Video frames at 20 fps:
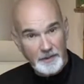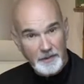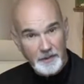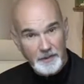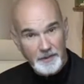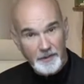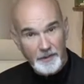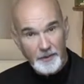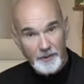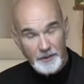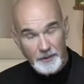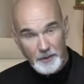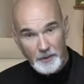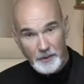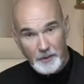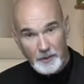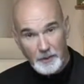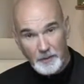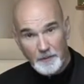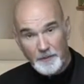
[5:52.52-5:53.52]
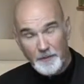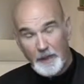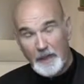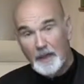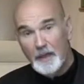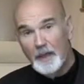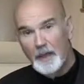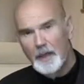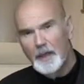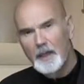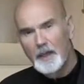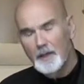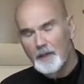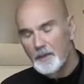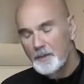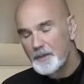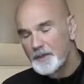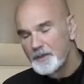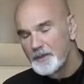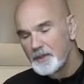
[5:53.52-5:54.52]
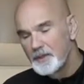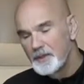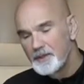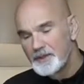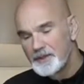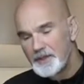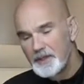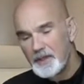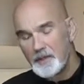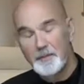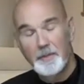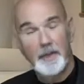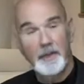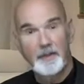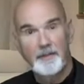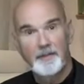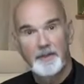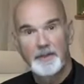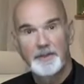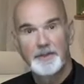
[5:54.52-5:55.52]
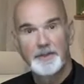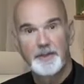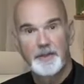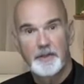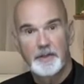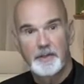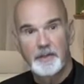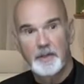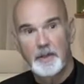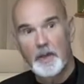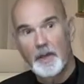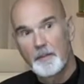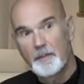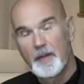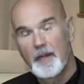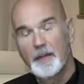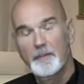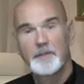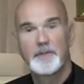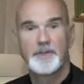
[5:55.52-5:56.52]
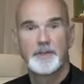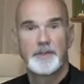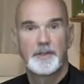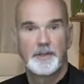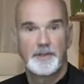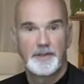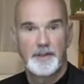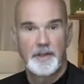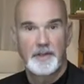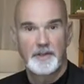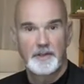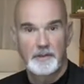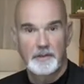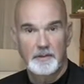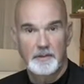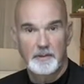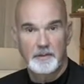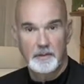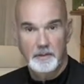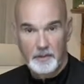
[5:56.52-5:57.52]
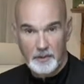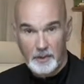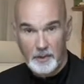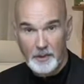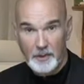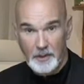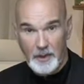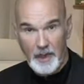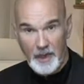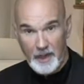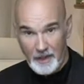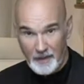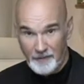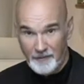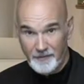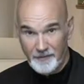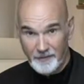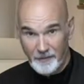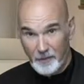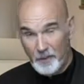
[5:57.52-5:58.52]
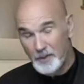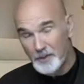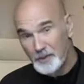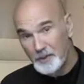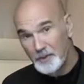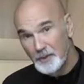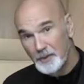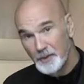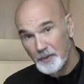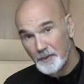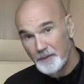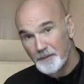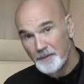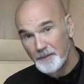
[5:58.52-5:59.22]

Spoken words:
useful to you, and I hope that you can see the benefits that a mind machine session could have for you.